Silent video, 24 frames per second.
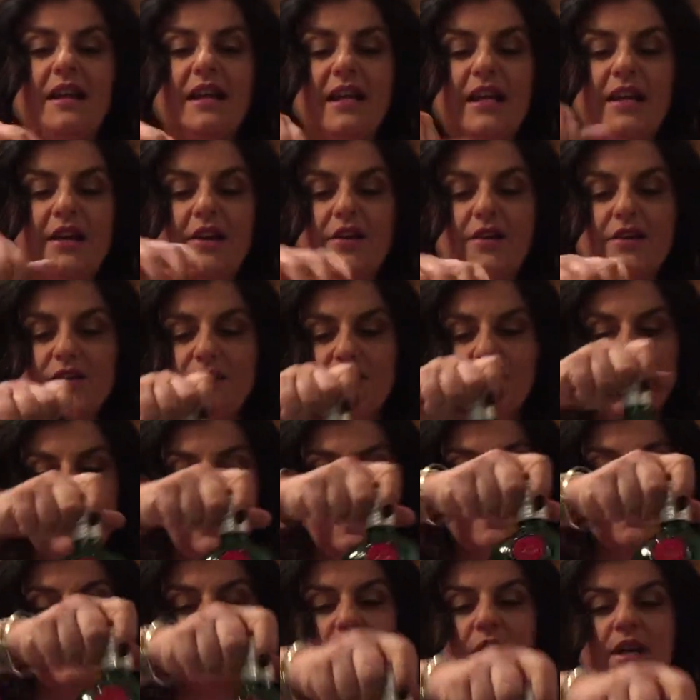liquor. So
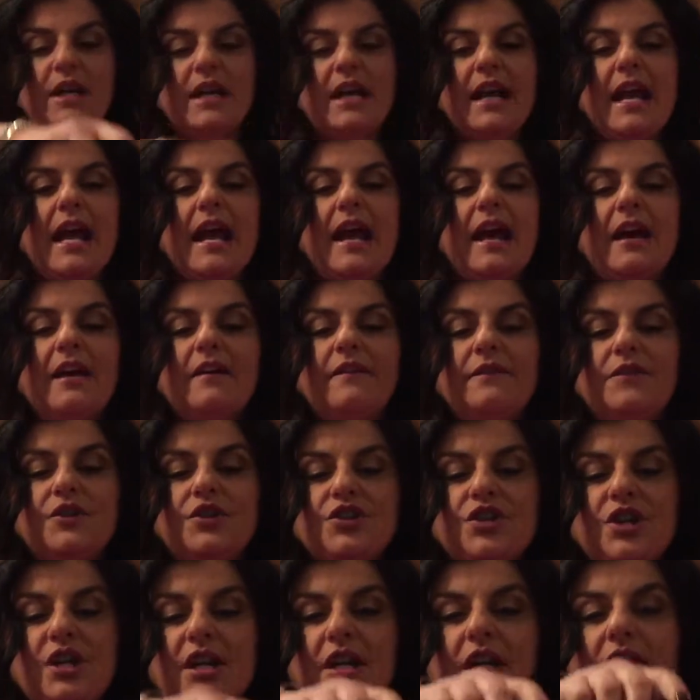that's 1.5
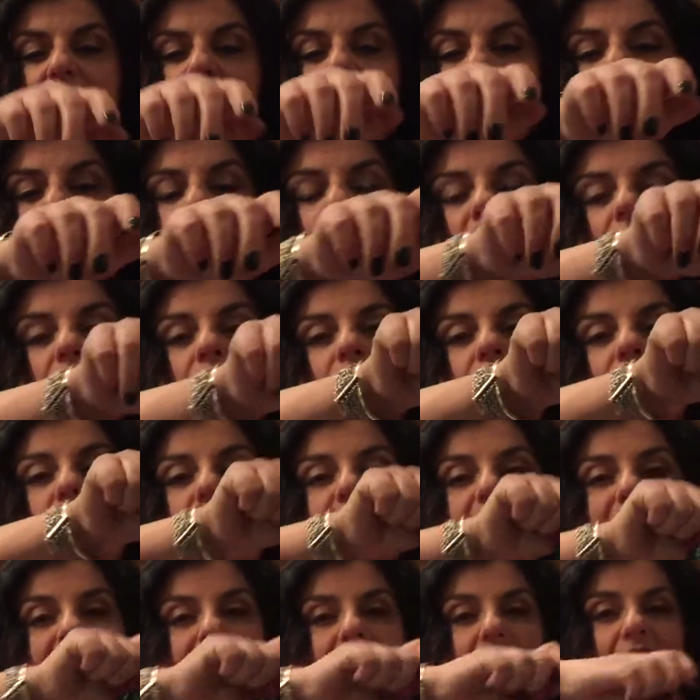gin. I'm
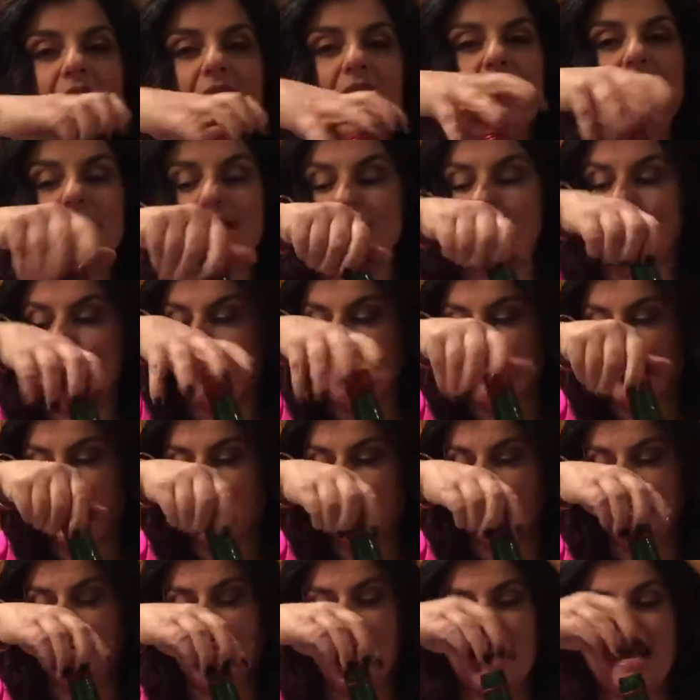going to add
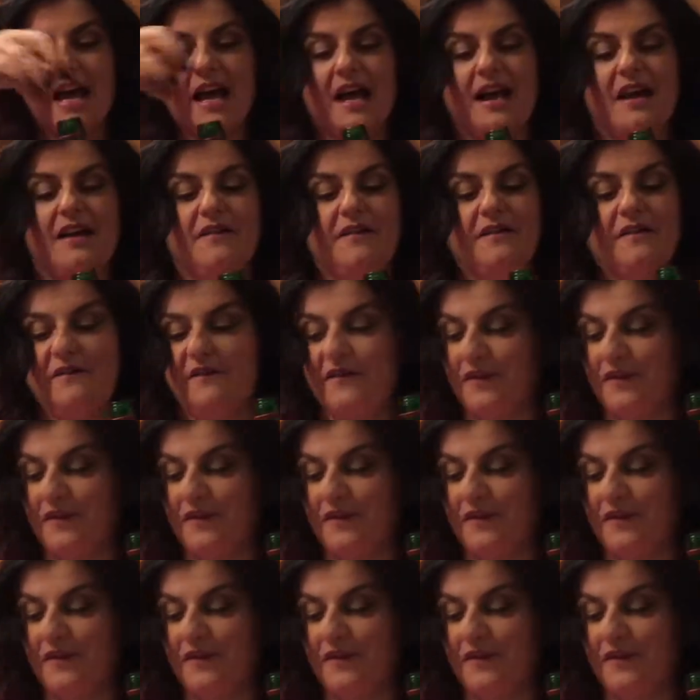1.5